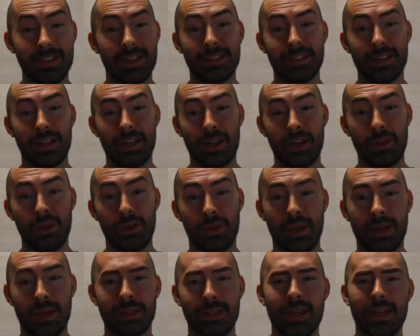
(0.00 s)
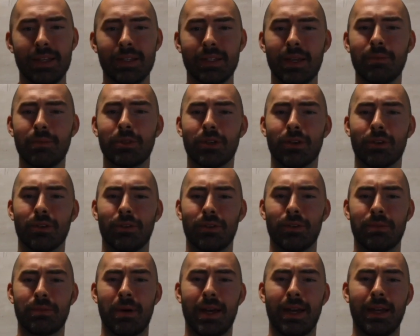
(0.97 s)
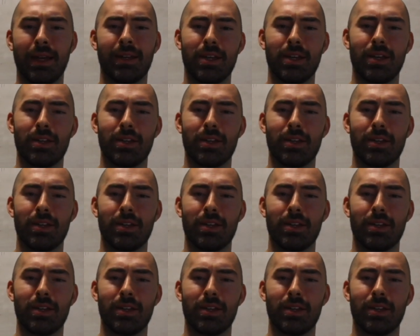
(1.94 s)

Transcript: That's another thing. Some turtles might